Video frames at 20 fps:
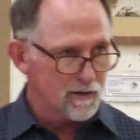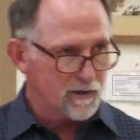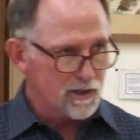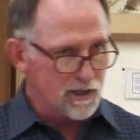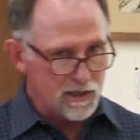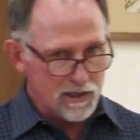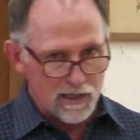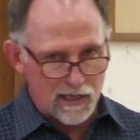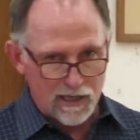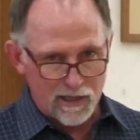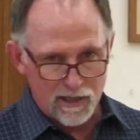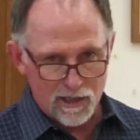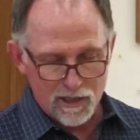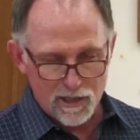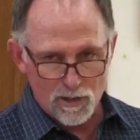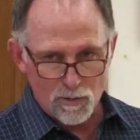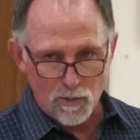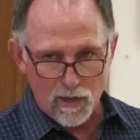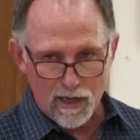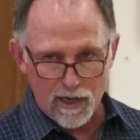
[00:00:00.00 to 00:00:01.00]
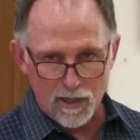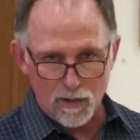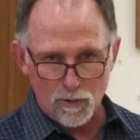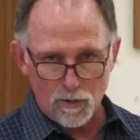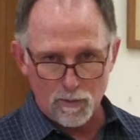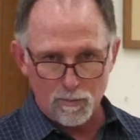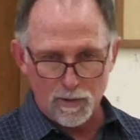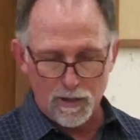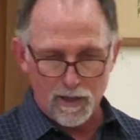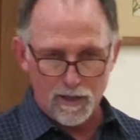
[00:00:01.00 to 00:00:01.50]
Just like the swine who
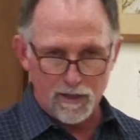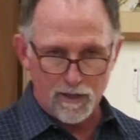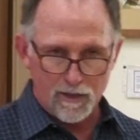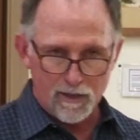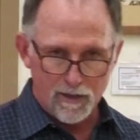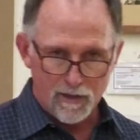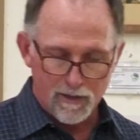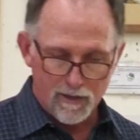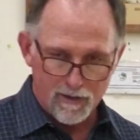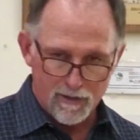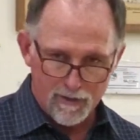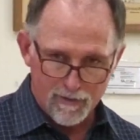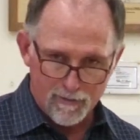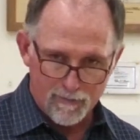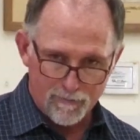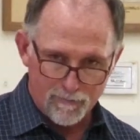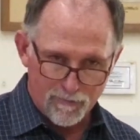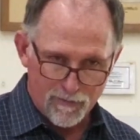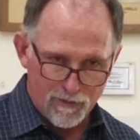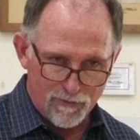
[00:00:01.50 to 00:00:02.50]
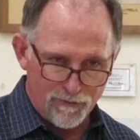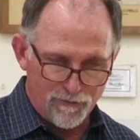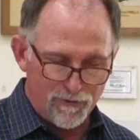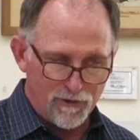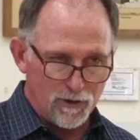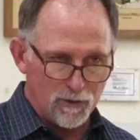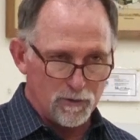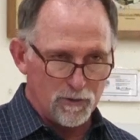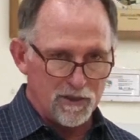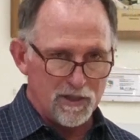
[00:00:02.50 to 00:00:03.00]
had been
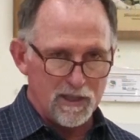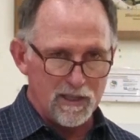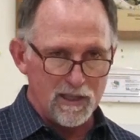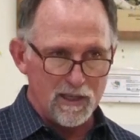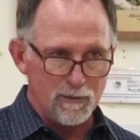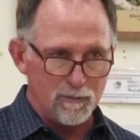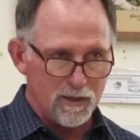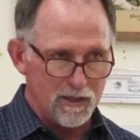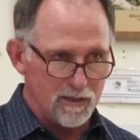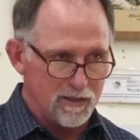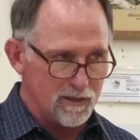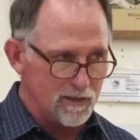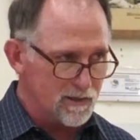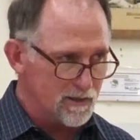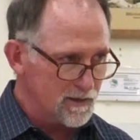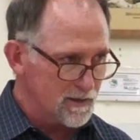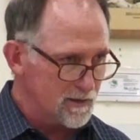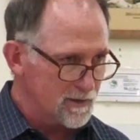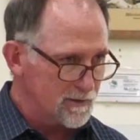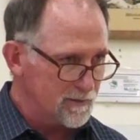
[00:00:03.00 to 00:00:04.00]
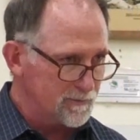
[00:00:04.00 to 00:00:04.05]
filled with the demons.